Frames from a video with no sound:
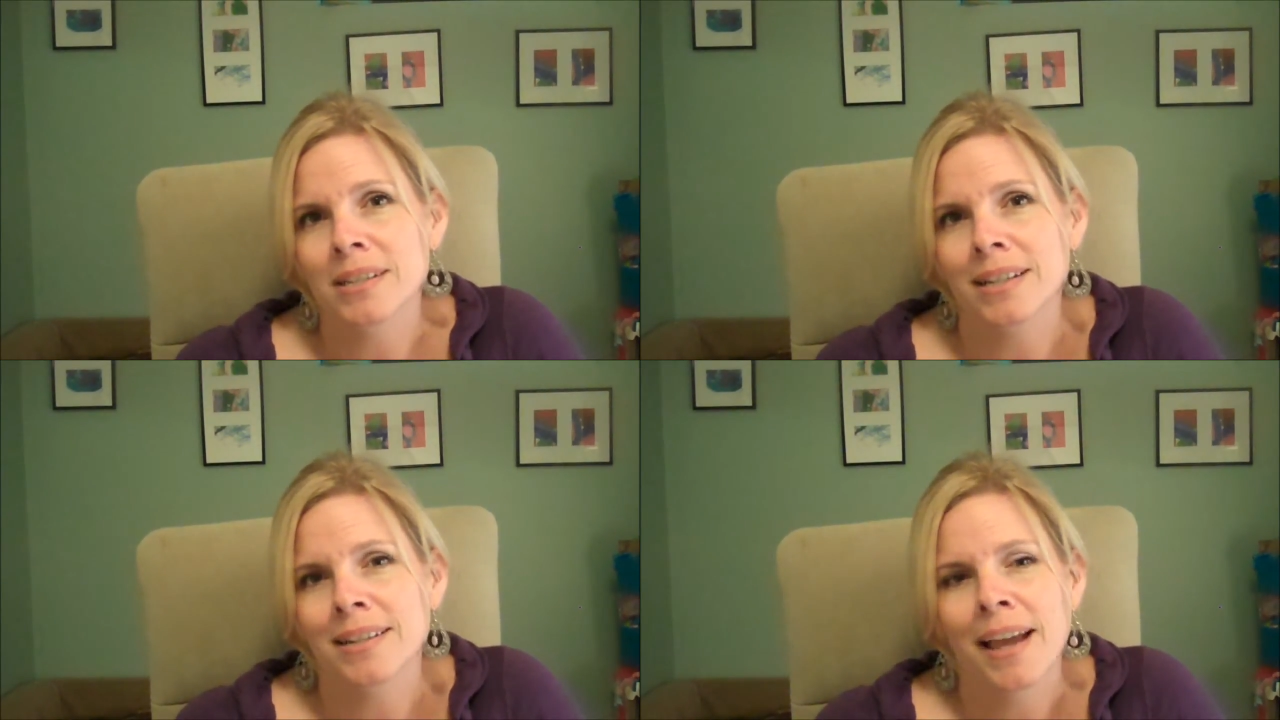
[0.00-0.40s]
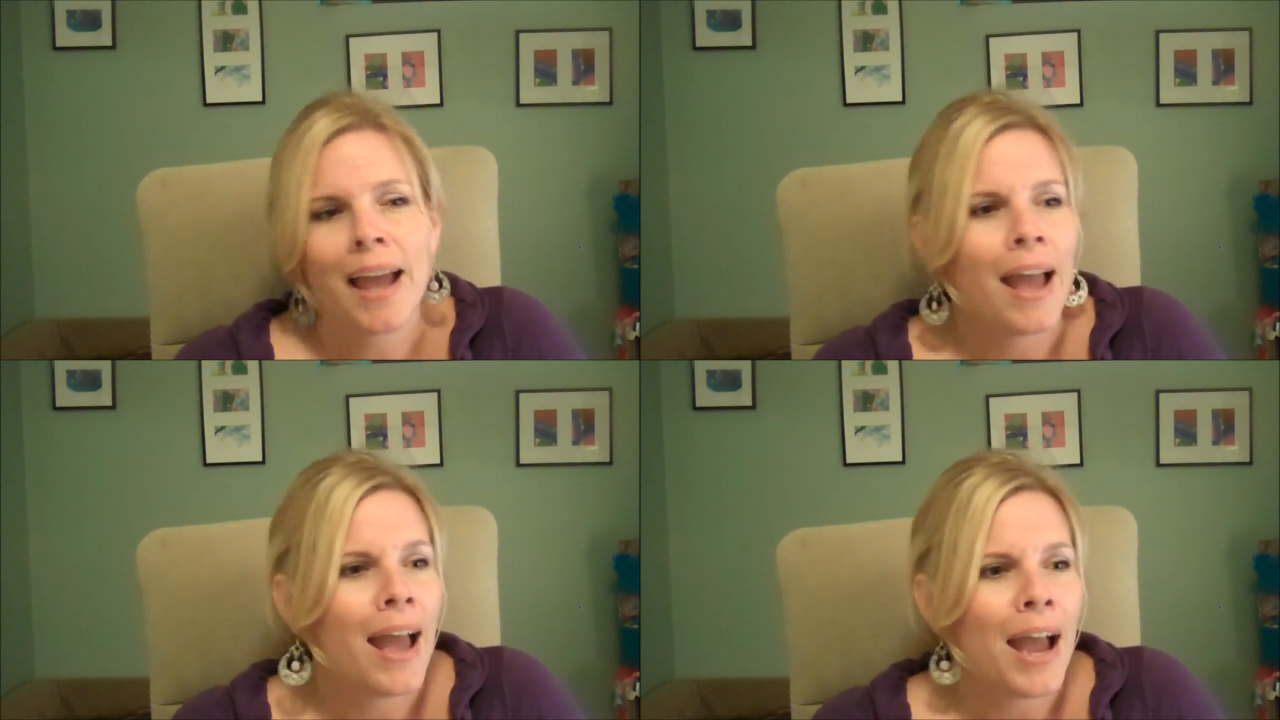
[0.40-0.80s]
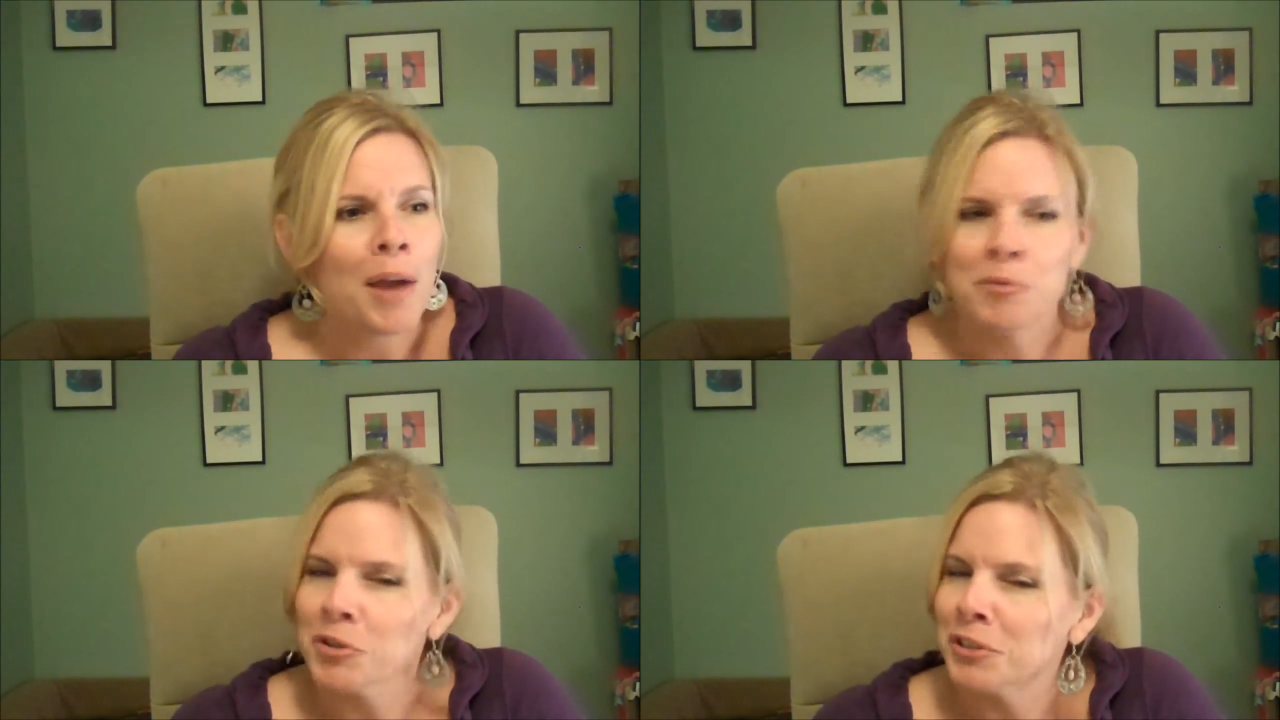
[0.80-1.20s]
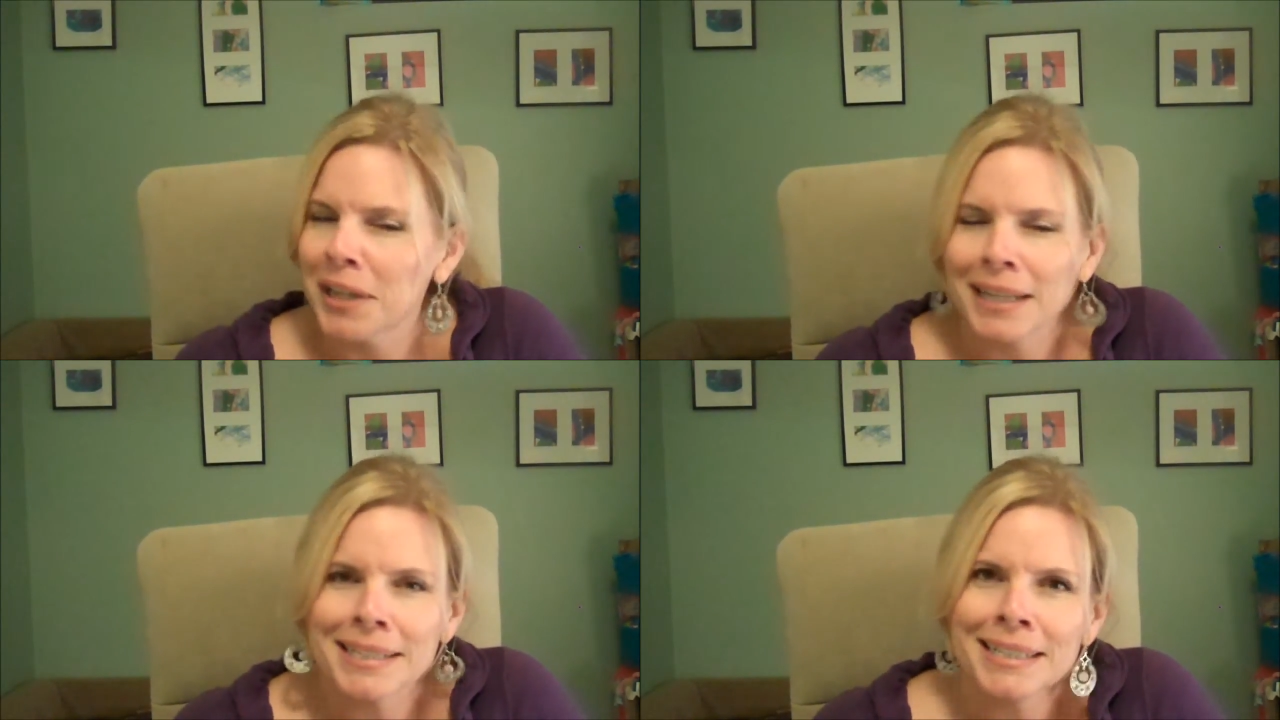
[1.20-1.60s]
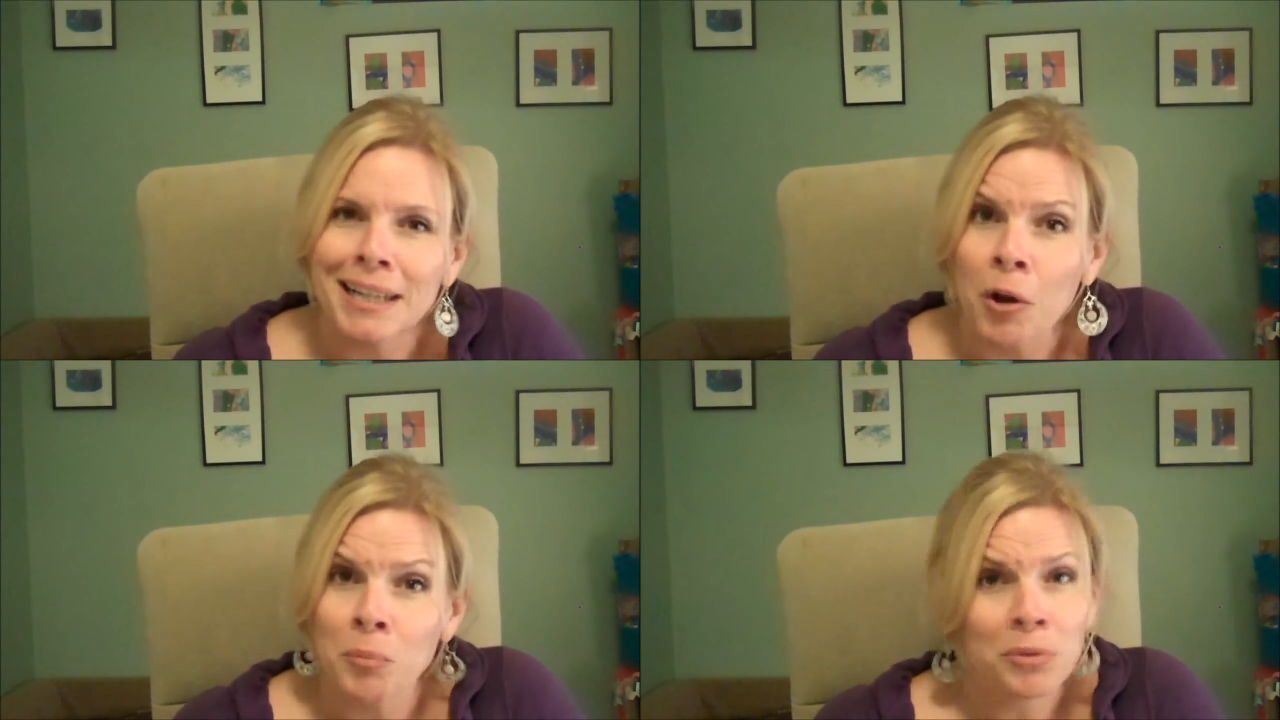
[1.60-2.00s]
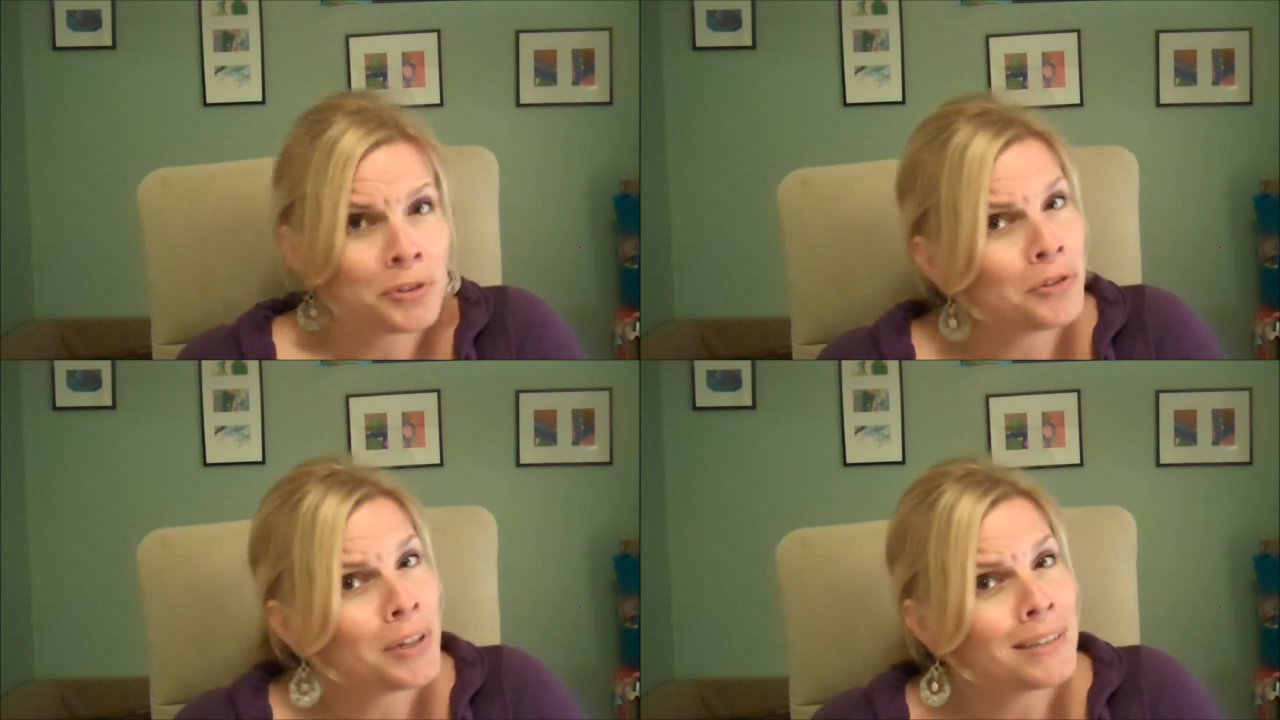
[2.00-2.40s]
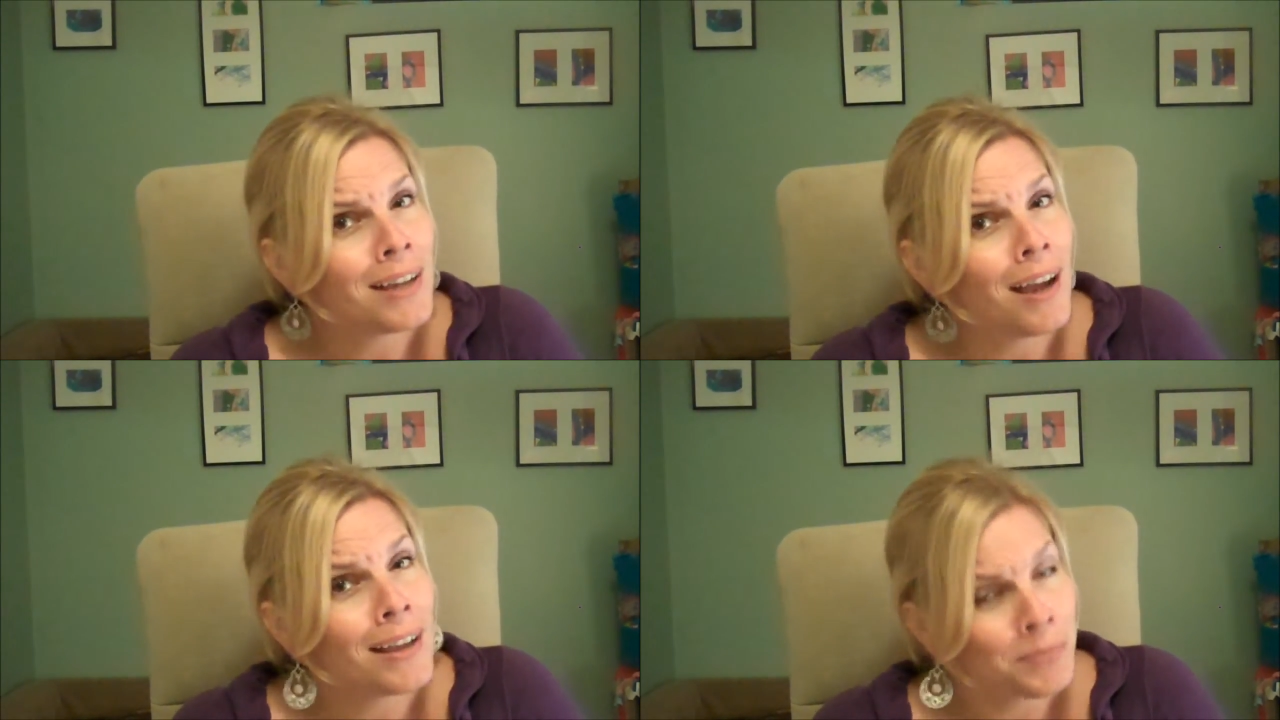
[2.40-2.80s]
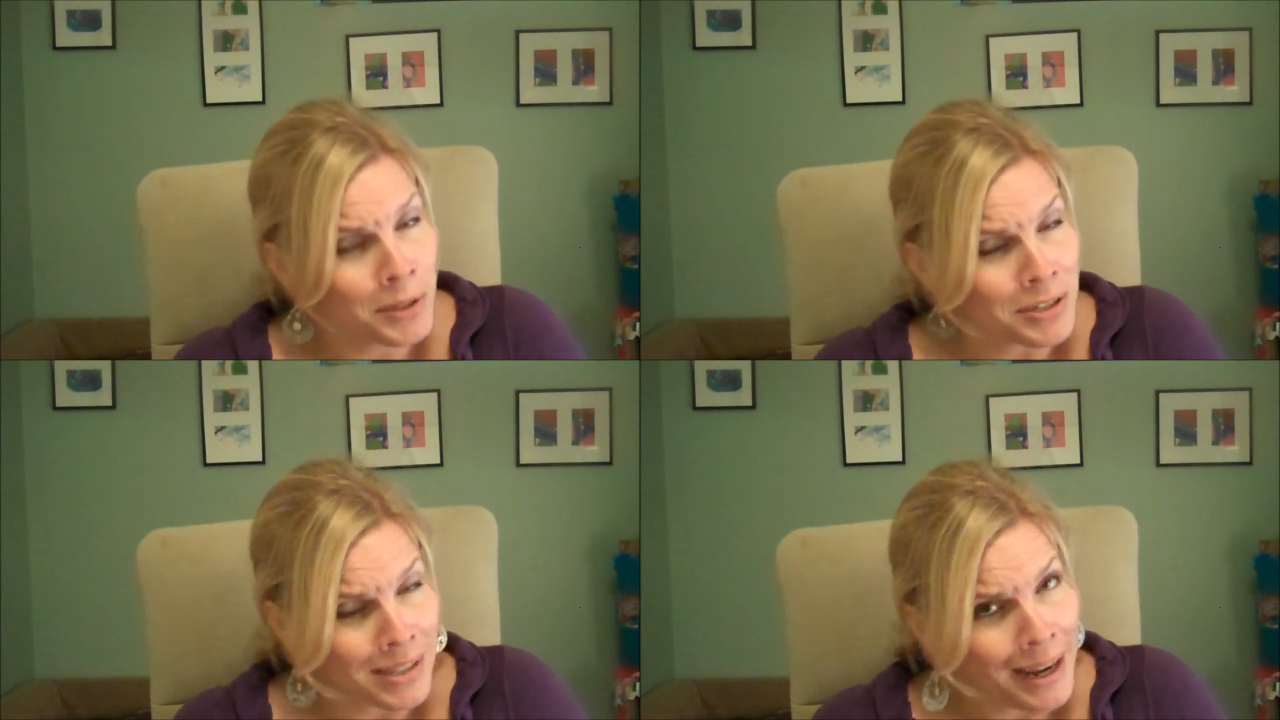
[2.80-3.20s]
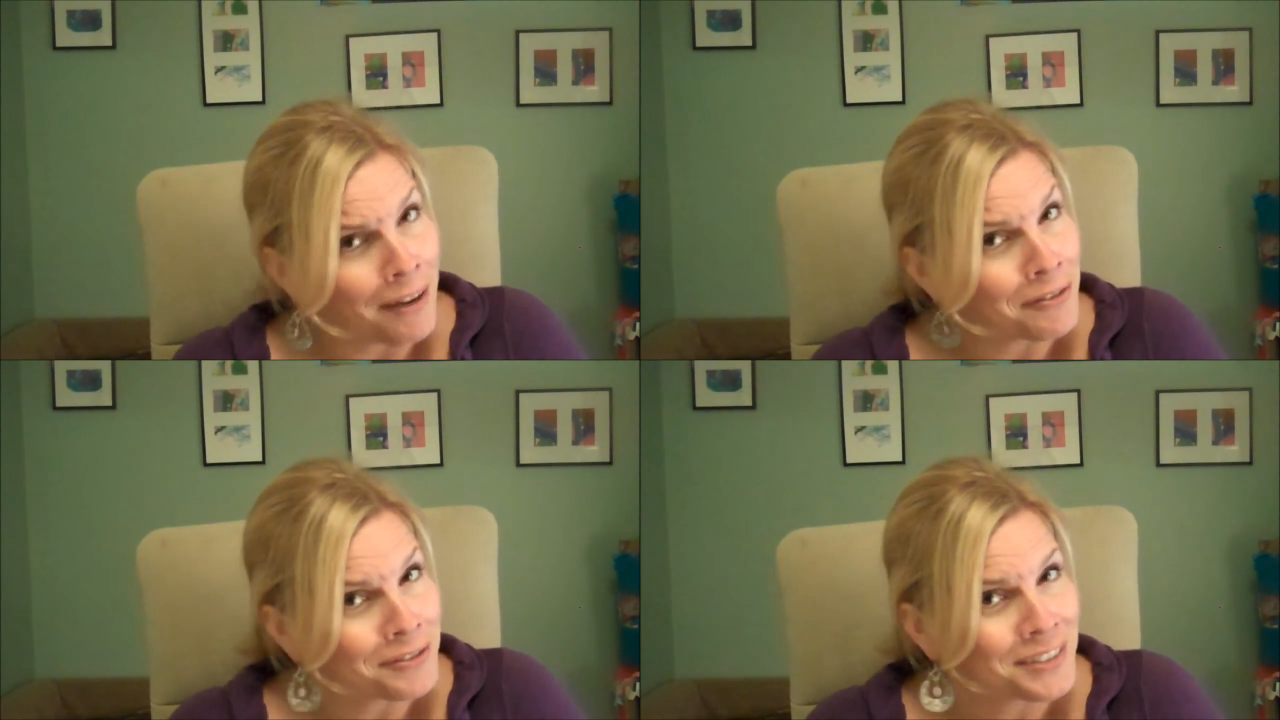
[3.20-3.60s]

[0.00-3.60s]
And I'm sure glad I did. I hope you'll enjoy it as much as I have.